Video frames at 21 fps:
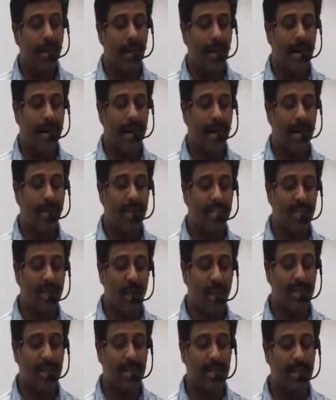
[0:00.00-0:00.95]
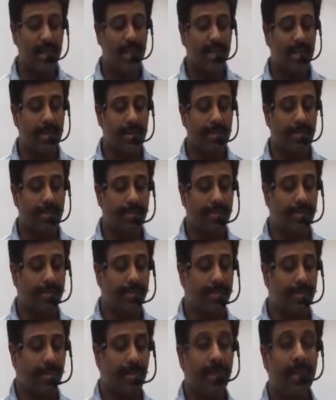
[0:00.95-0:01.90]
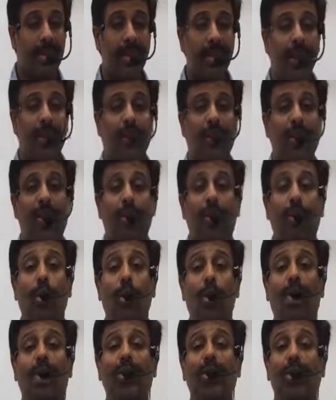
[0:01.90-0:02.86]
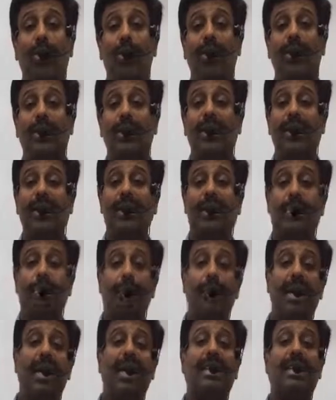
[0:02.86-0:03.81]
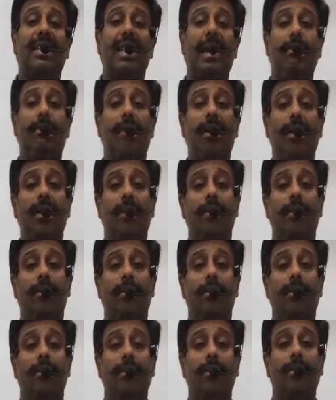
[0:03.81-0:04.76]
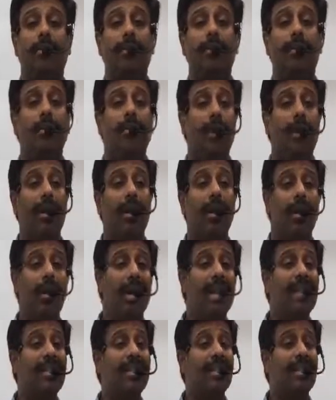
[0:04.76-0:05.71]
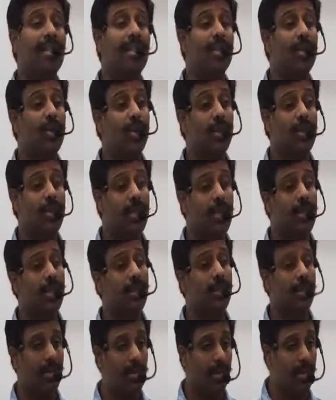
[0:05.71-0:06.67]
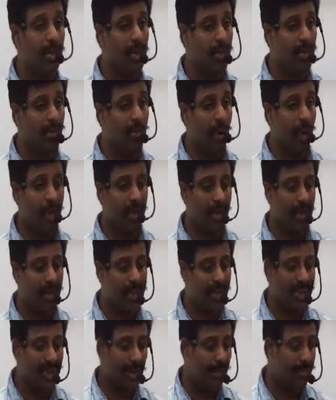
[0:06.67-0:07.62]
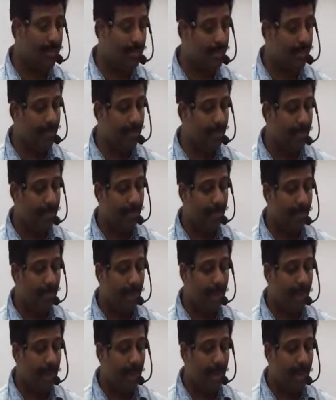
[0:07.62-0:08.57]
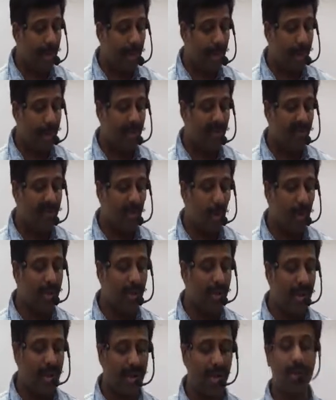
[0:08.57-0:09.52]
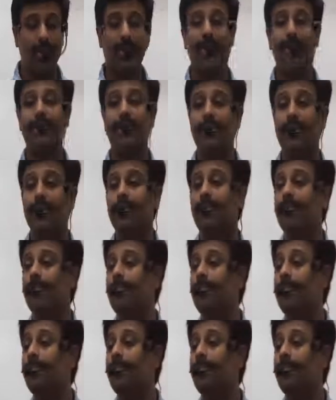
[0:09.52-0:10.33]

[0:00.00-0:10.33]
Underline resources. If you have more resources, bigger sample. Less resources, smaller sample. And fourth, accuracy.